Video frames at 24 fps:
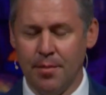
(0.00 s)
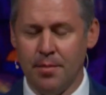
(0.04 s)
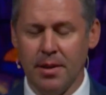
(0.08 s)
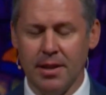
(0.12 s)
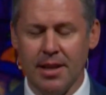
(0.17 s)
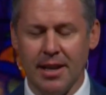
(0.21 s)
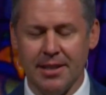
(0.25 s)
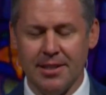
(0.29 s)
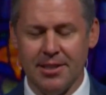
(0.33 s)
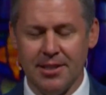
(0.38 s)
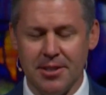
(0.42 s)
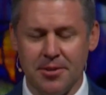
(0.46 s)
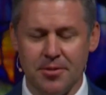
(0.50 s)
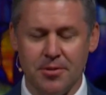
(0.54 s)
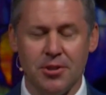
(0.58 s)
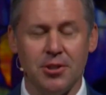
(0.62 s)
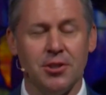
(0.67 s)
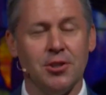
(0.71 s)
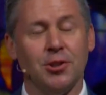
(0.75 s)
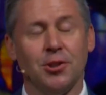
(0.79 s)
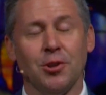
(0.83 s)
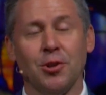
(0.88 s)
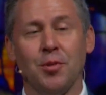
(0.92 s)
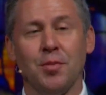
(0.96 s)
But that's
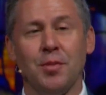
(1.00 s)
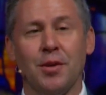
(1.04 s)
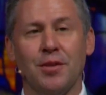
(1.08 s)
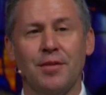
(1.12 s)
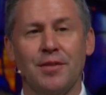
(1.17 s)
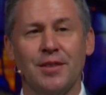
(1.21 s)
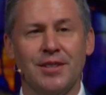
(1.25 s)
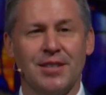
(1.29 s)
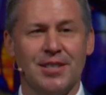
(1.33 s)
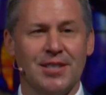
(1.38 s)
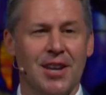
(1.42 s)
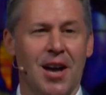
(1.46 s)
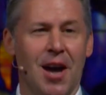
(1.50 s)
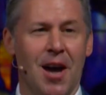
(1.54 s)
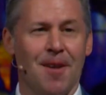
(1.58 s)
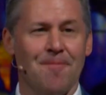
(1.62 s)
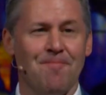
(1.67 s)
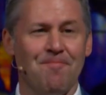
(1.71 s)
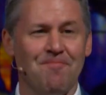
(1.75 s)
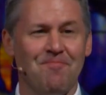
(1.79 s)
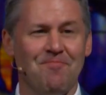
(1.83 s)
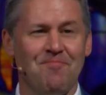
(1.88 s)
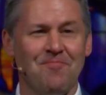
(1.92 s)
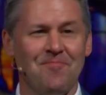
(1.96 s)
just a little bit of an aside.
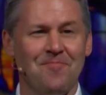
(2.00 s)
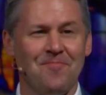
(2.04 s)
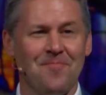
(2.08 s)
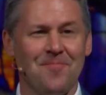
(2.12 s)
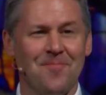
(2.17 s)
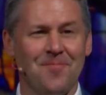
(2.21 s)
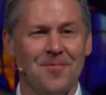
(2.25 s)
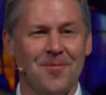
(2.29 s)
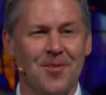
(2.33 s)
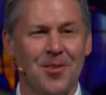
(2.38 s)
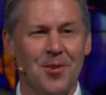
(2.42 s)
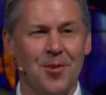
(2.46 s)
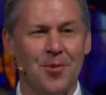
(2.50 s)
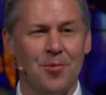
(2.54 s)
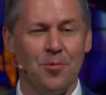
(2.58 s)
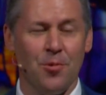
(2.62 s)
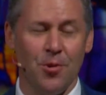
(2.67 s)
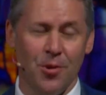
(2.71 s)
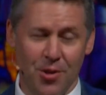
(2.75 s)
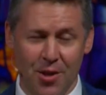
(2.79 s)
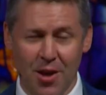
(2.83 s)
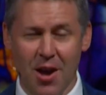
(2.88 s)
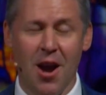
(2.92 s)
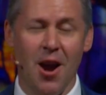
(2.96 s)

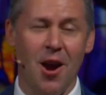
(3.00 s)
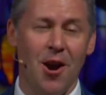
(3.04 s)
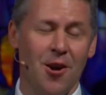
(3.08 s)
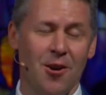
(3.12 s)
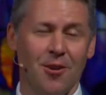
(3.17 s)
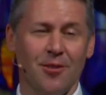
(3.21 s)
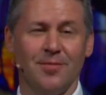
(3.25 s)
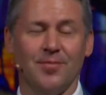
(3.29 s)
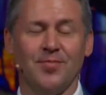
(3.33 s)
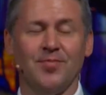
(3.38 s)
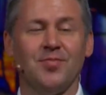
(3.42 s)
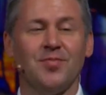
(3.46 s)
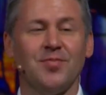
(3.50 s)
We're there.